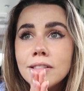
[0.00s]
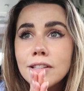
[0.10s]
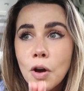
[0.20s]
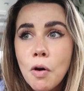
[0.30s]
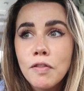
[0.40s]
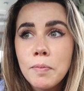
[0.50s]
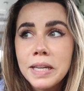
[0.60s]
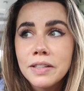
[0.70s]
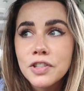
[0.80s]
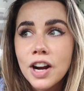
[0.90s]
to go off the
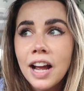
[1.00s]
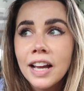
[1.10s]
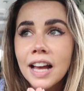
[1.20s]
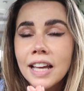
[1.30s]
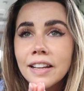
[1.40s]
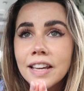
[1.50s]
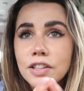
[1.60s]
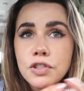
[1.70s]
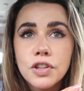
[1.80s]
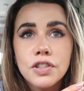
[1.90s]
beaten track and
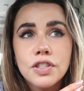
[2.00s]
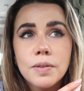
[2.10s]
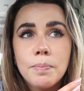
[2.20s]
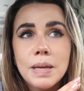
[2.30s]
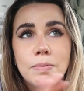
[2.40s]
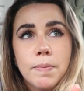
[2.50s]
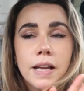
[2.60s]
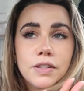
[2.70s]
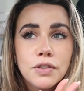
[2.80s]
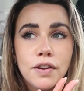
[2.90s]
like just be
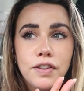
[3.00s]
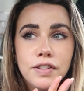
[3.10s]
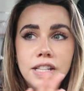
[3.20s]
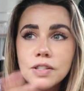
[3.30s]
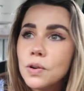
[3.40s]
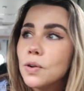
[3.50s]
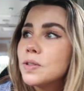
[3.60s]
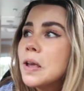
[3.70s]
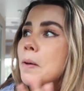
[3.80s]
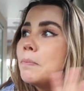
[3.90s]
prepared to do a few detours,